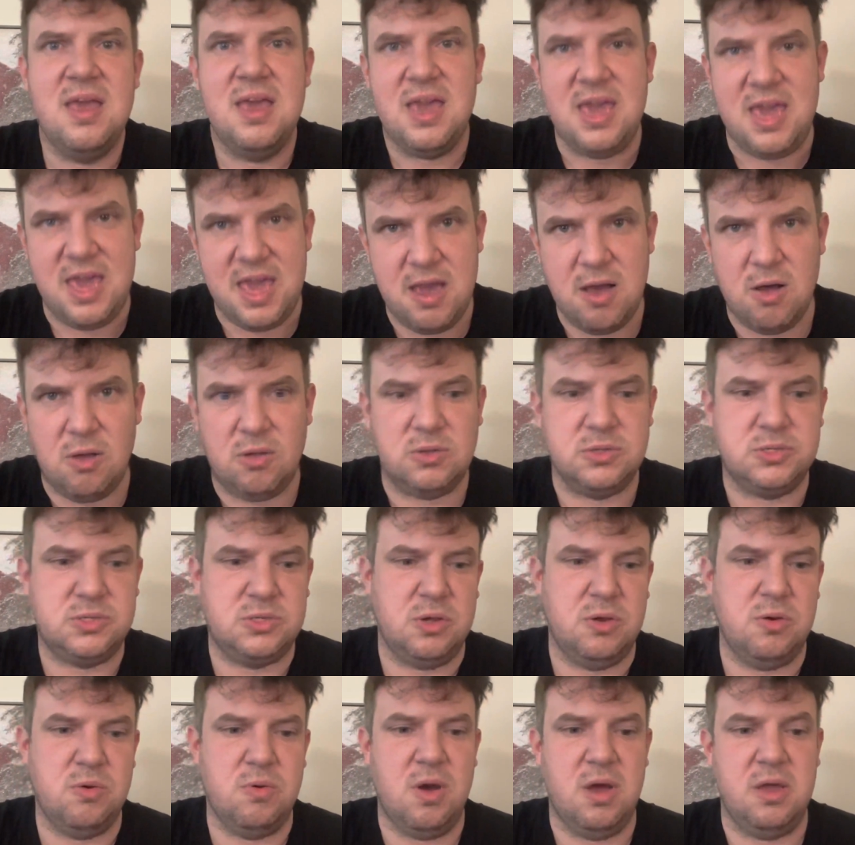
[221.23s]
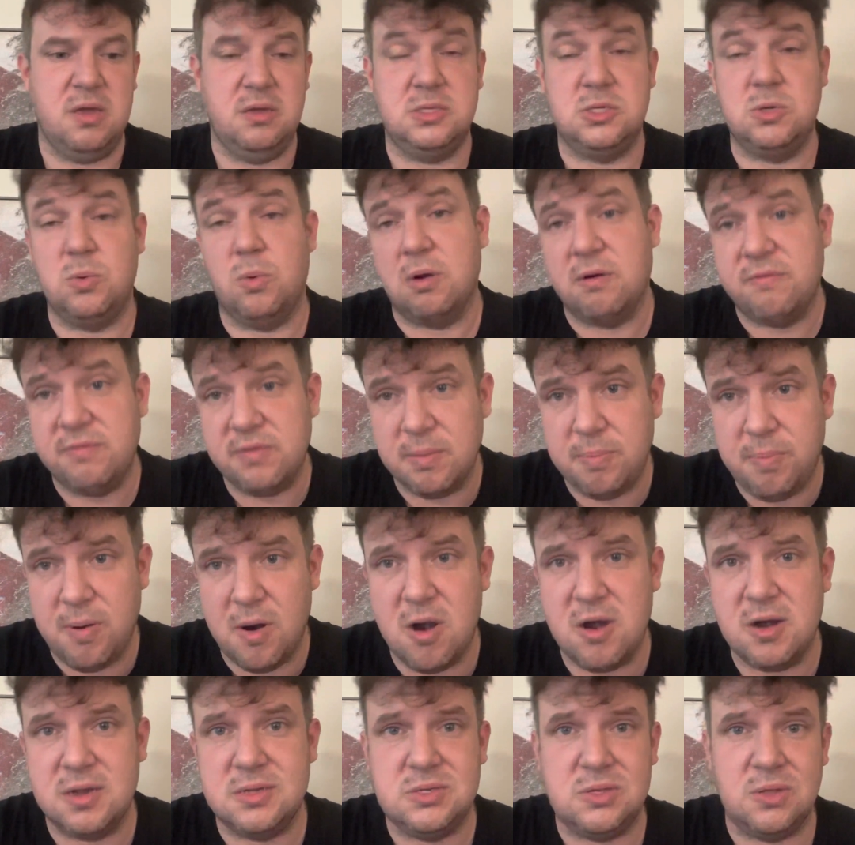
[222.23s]
He also used to work for the
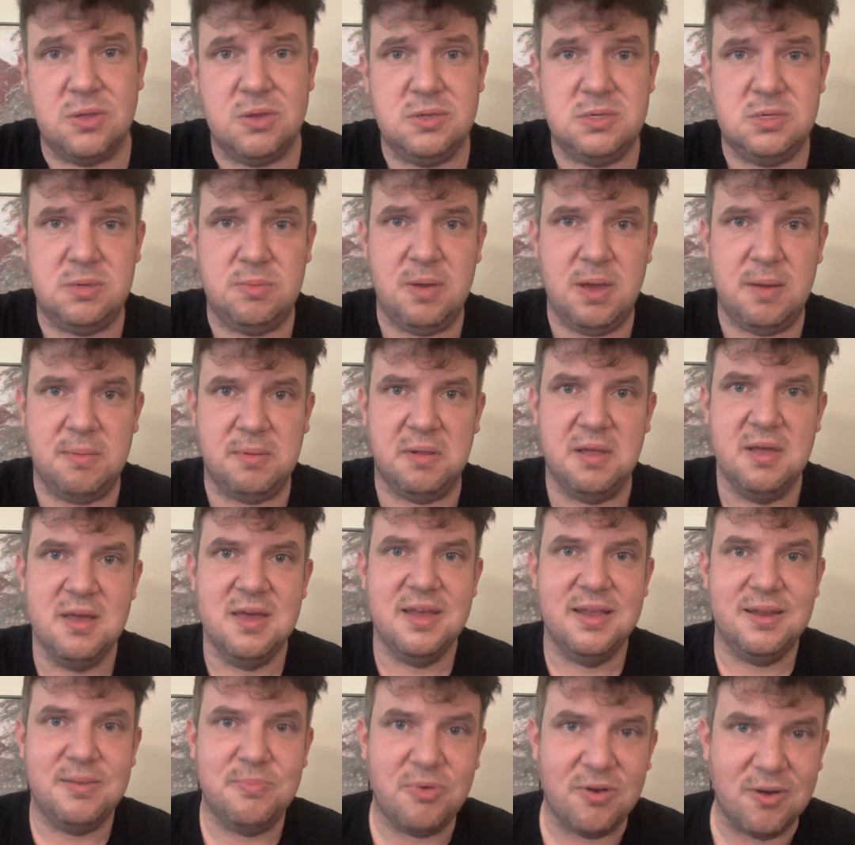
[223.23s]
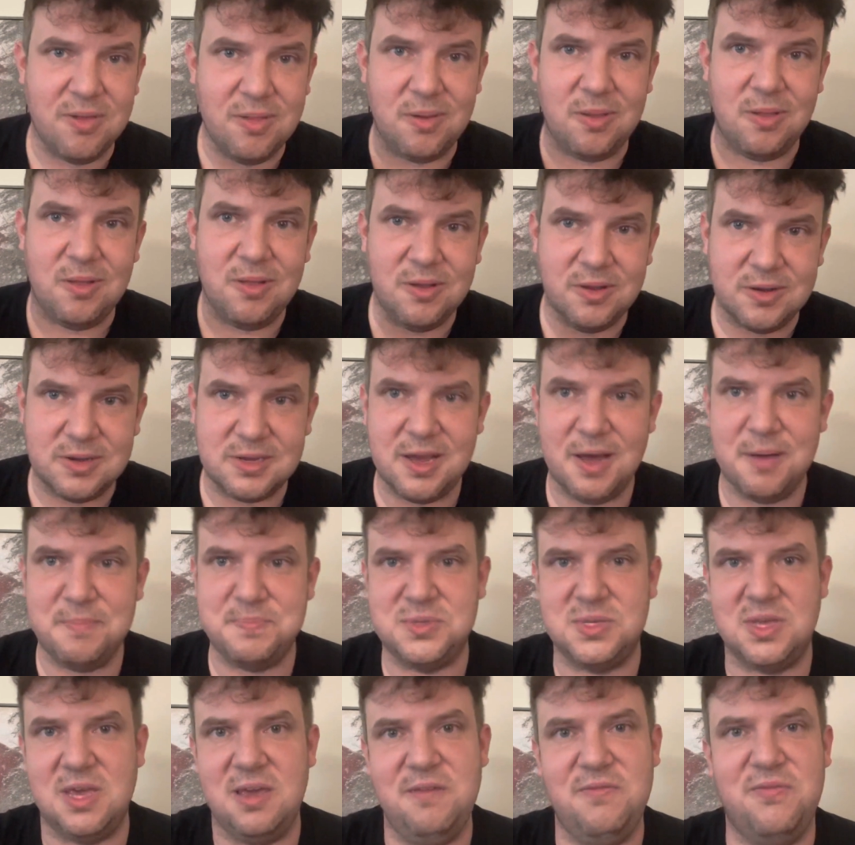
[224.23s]
park, so he used to be able to put a little hookup
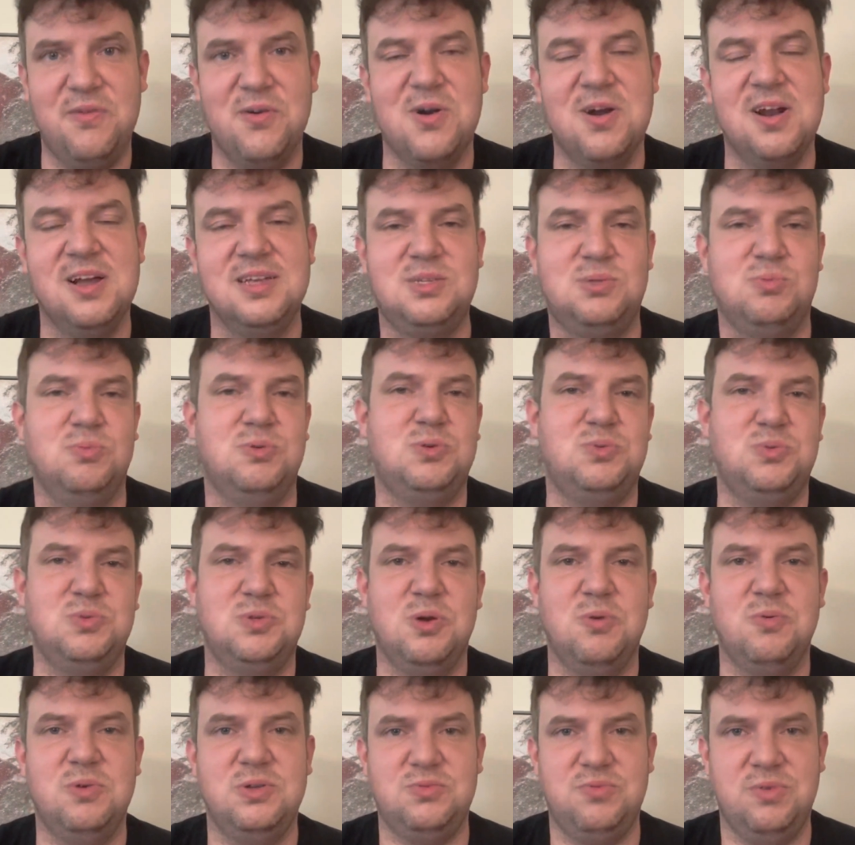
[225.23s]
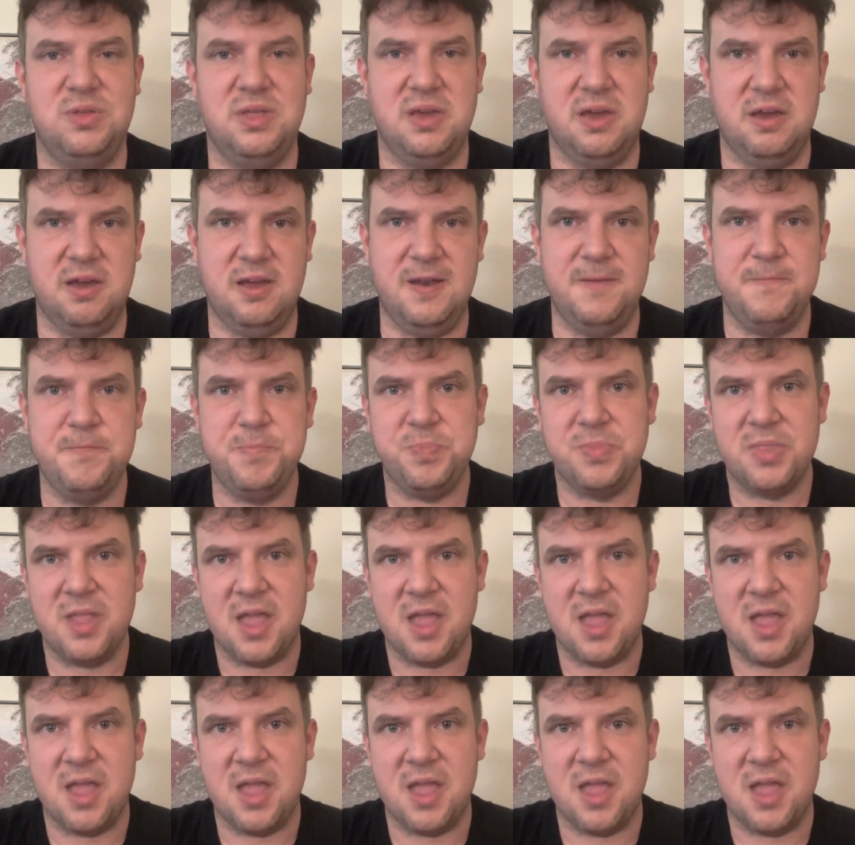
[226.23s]
ski for us, which was always really good.